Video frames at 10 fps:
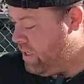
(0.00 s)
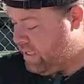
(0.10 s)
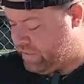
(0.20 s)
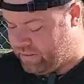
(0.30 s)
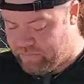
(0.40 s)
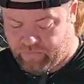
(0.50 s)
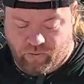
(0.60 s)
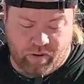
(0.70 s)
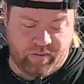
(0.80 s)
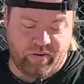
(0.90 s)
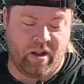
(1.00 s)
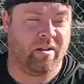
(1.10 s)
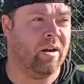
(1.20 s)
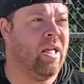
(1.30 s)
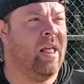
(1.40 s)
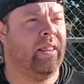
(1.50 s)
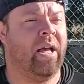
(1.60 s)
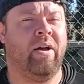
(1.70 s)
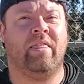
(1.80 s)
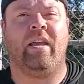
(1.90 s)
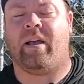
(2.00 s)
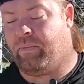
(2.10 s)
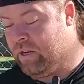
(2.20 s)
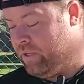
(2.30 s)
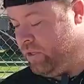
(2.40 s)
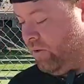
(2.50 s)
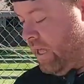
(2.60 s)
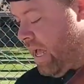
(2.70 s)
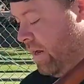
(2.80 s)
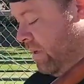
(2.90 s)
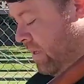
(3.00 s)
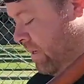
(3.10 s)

in some form or another. Now, I think I'm going to do that